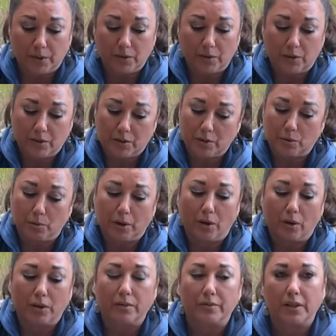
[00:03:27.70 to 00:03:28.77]
This is when
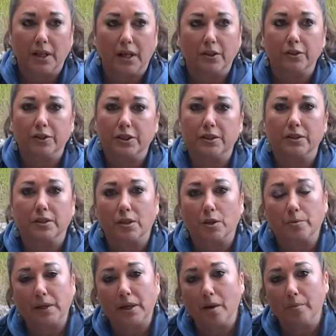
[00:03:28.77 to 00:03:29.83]
all of the energies are
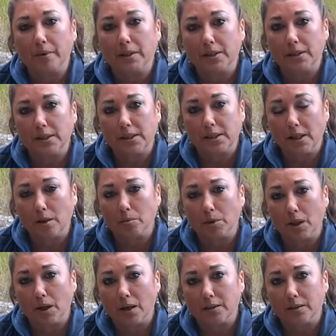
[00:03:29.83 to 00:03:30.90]
becoming
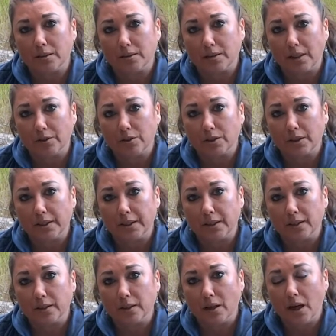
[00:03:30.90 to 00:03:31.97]
destabilized, essentially,
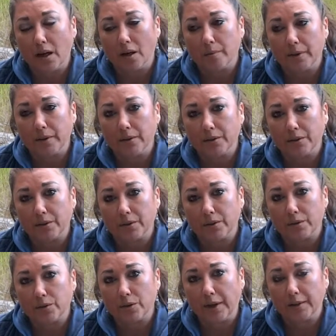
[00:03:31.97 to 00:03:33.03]
in this
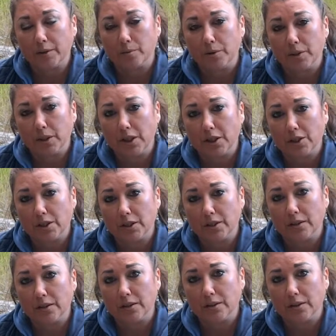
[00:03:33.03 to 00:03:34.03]
transmutation, in